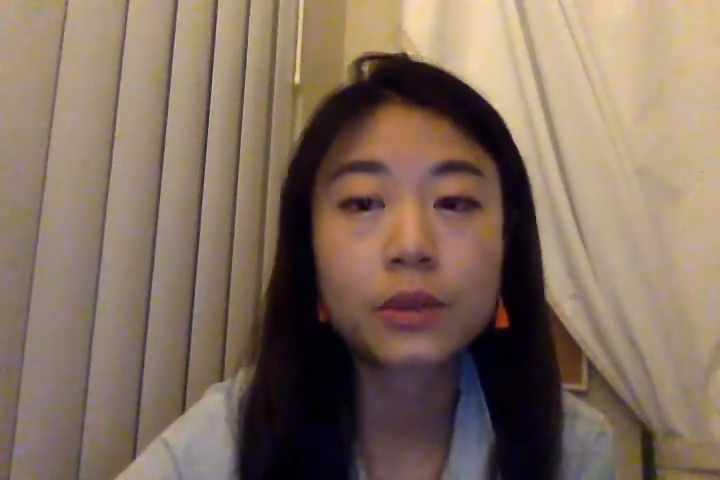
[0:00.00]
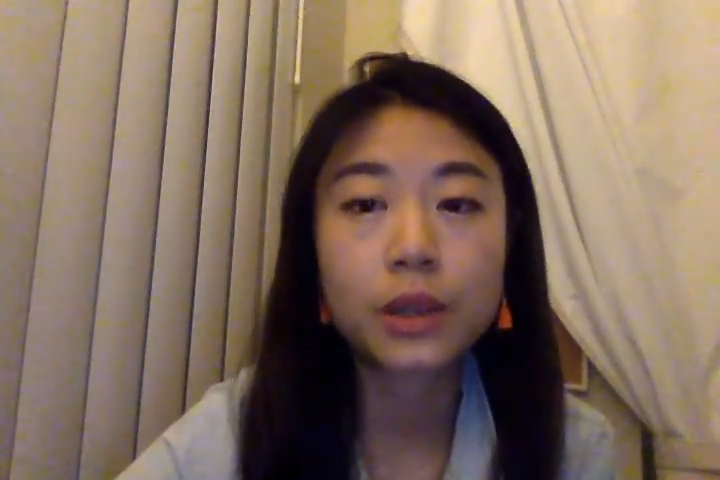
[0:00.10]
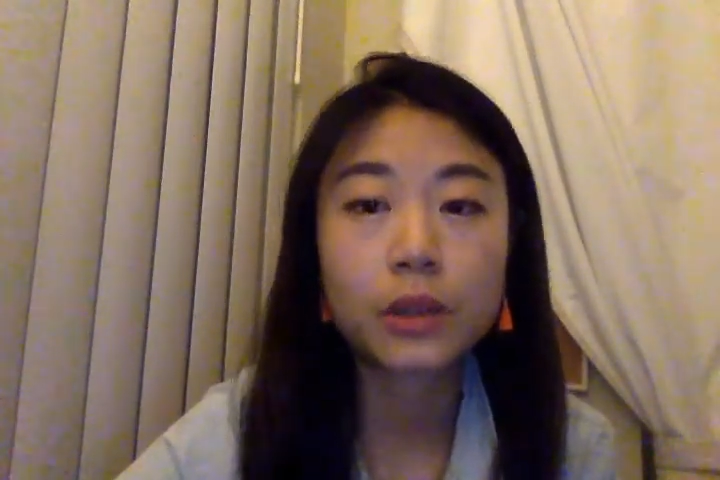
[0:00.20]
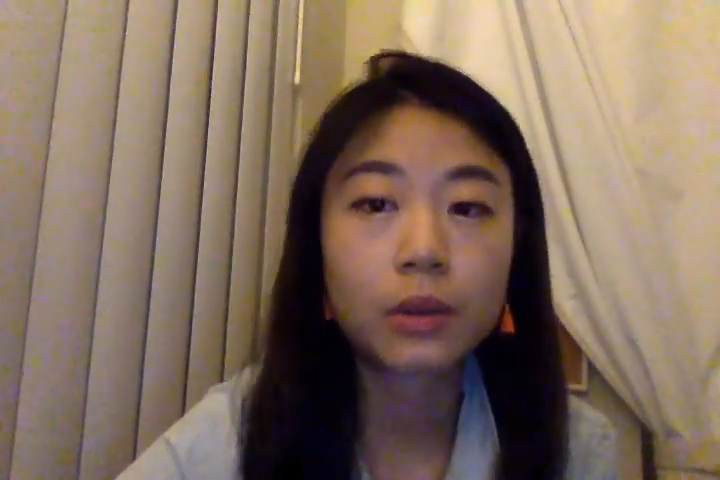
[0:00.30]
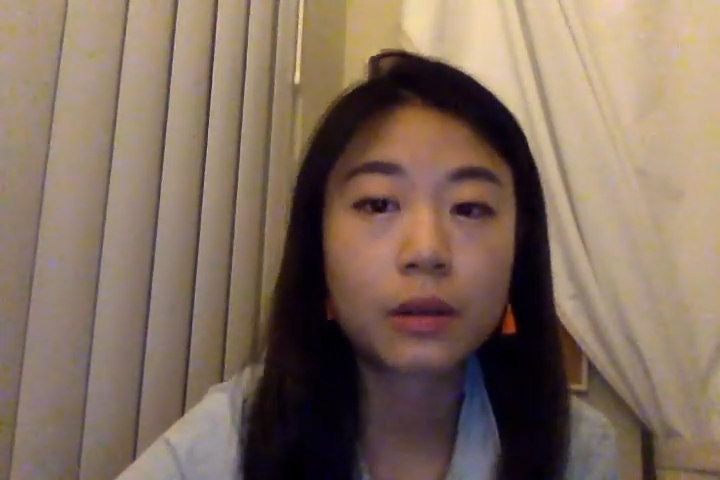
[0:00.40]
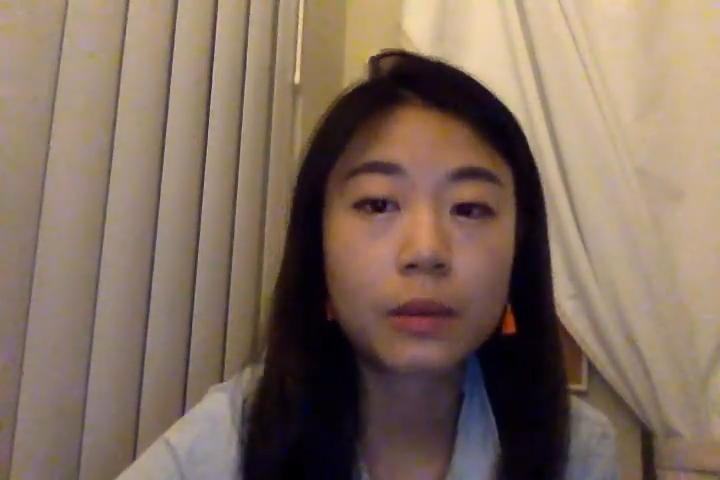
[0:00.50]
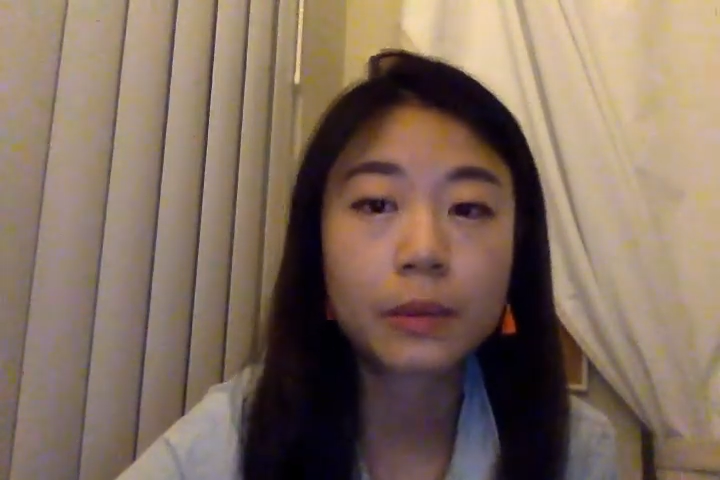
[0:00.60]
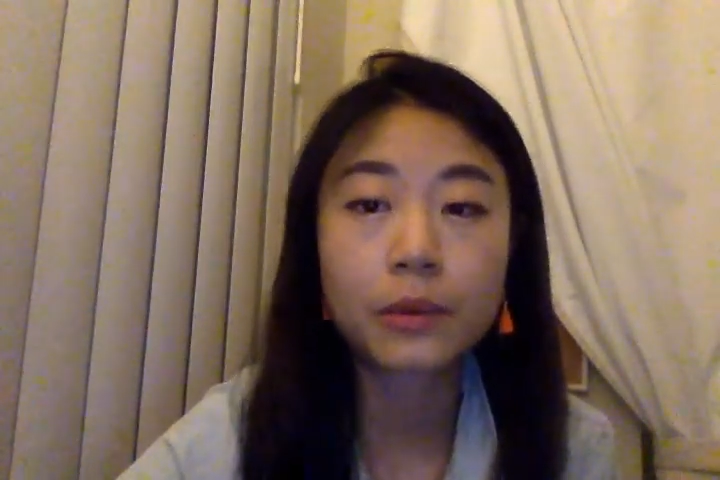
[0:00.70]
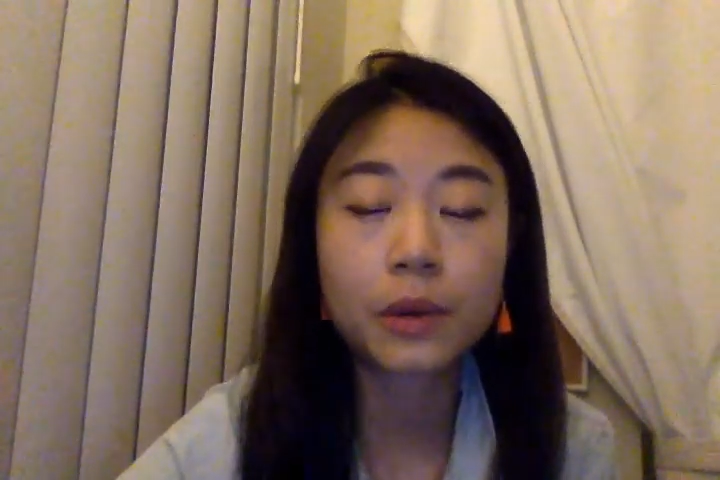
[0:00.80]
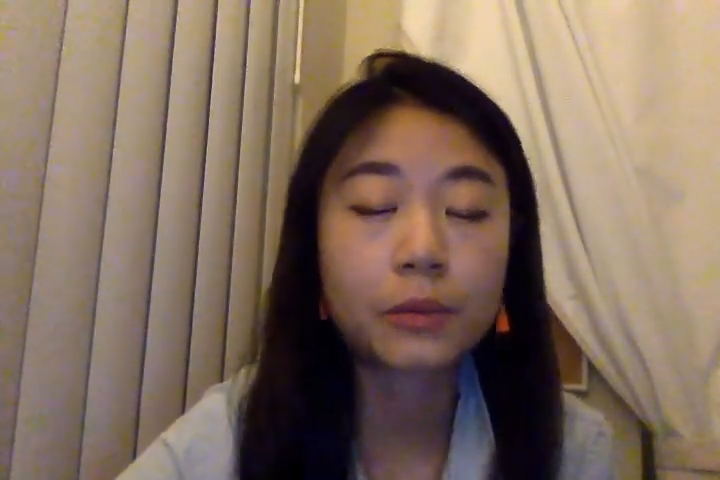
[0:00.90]
You
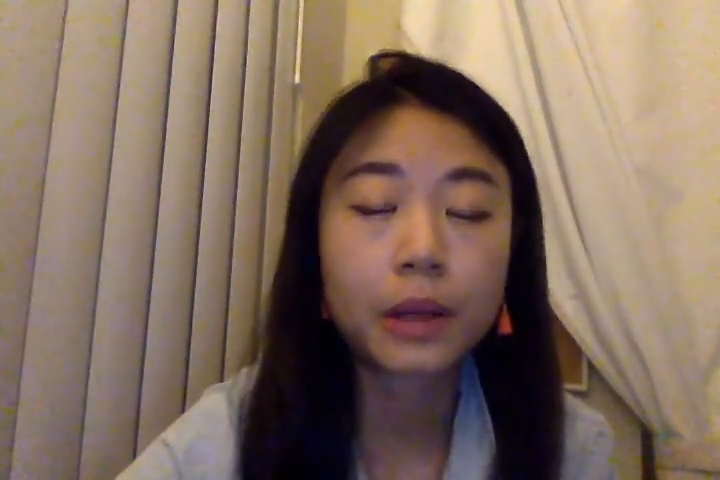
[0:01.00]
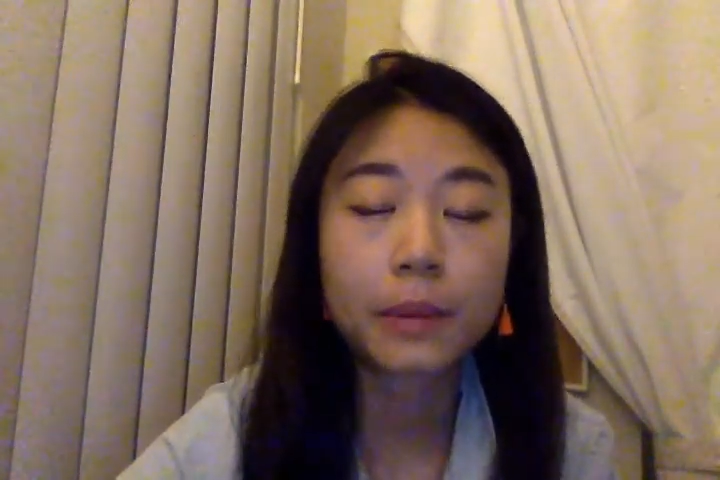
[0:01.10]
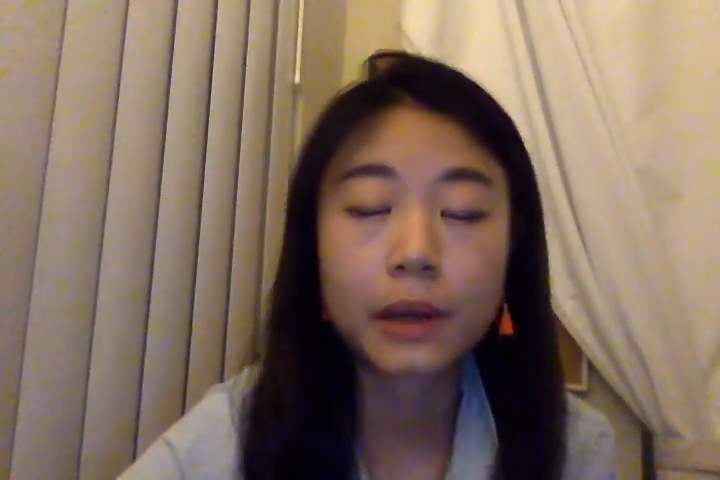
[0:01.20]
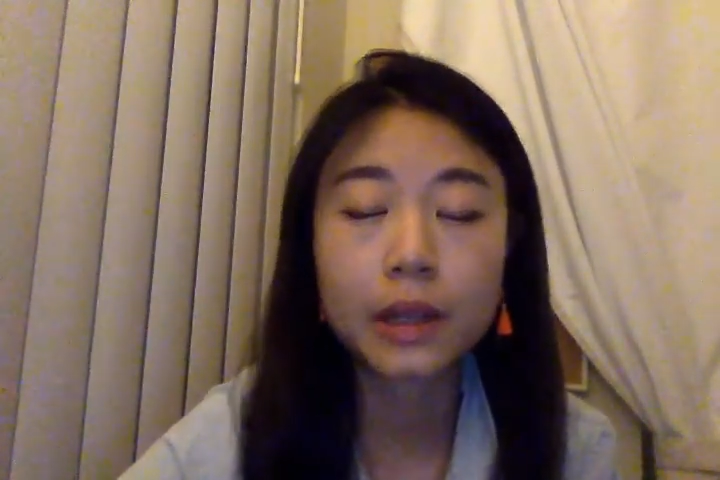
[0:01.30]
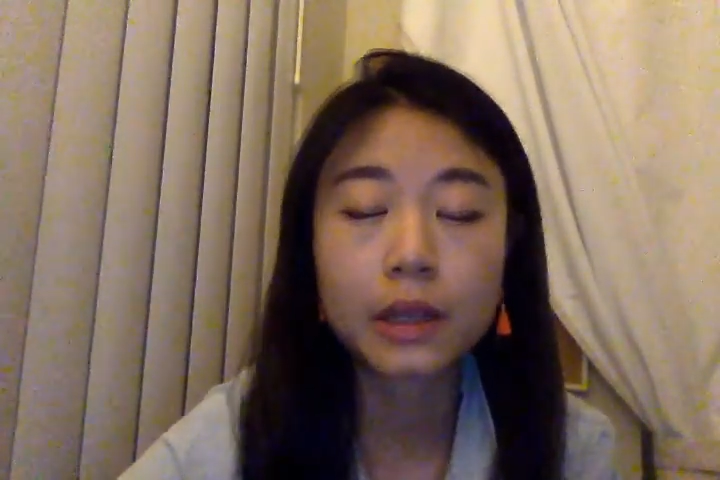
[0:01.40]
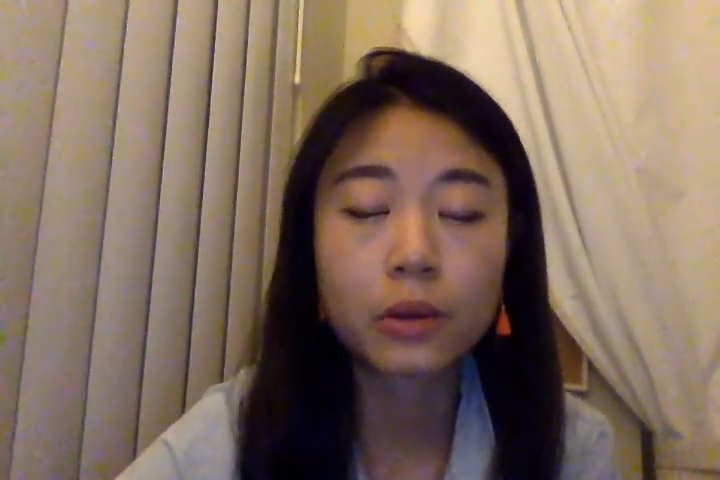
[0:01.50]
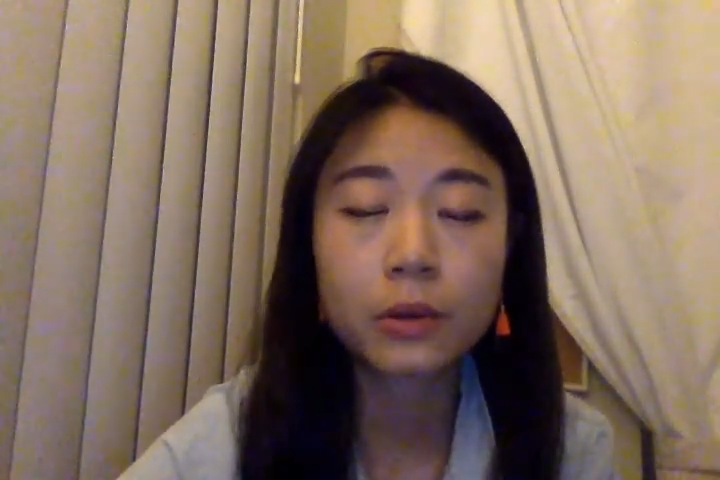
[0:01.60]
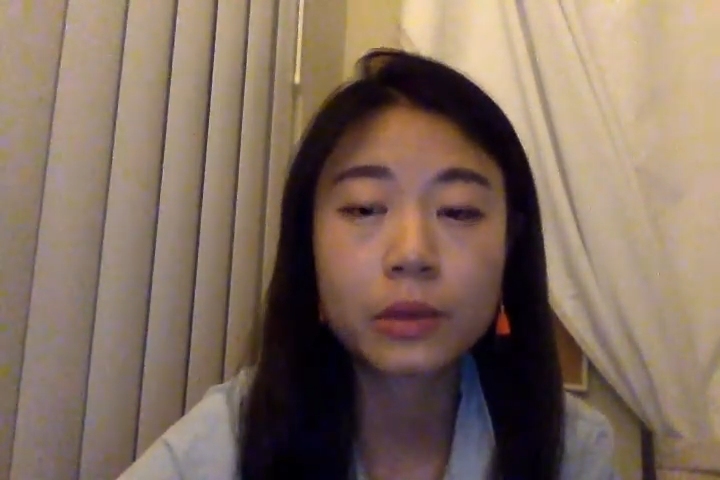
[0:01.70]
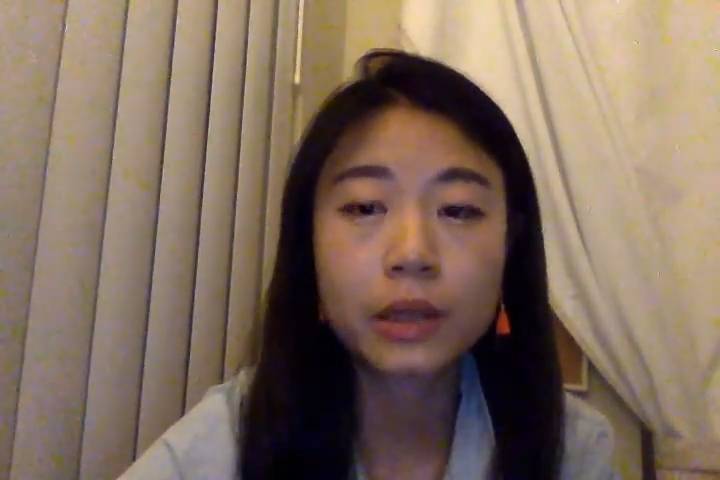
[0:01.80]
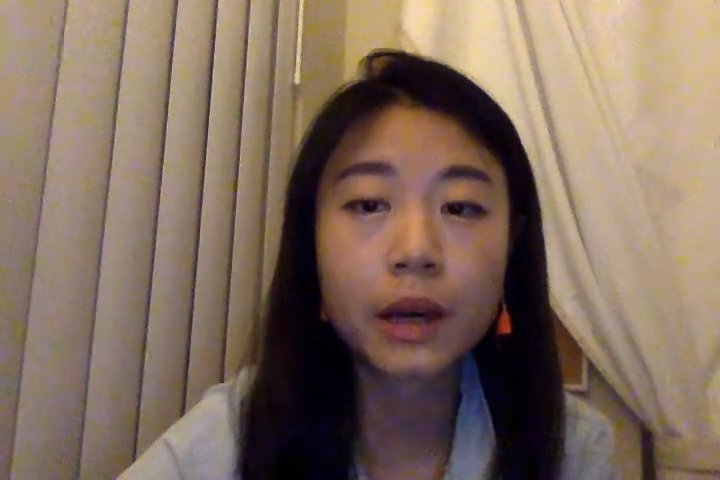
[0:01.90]
can write about any
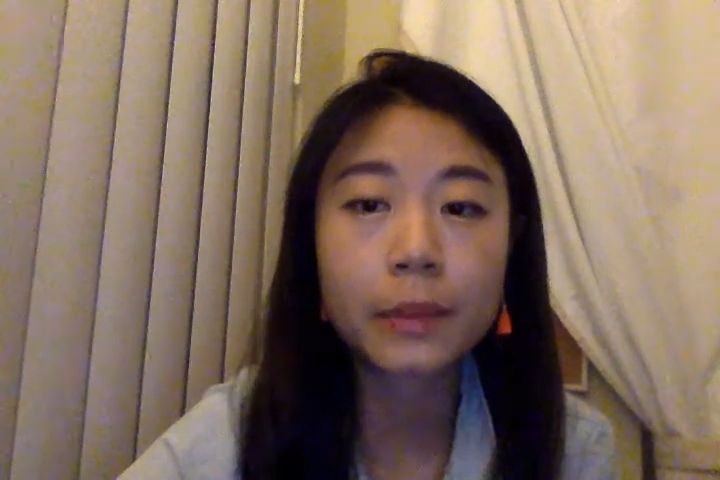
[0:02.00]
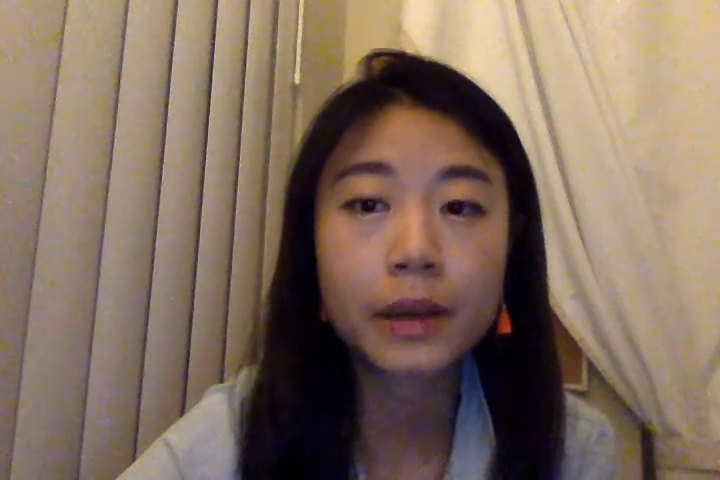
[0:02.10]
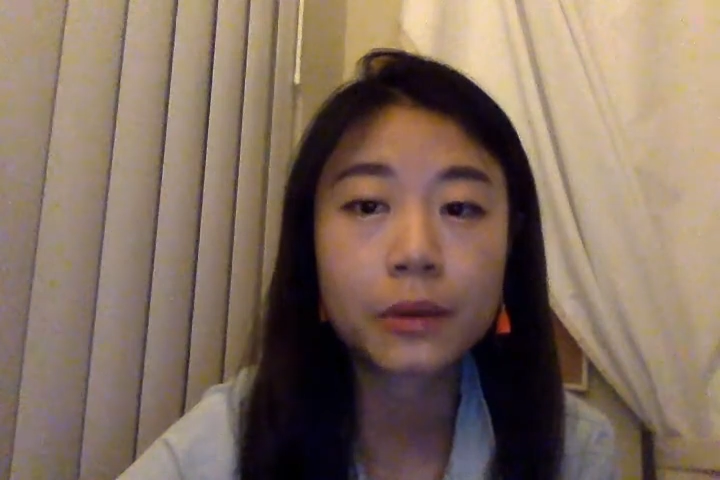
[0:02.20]
old topic.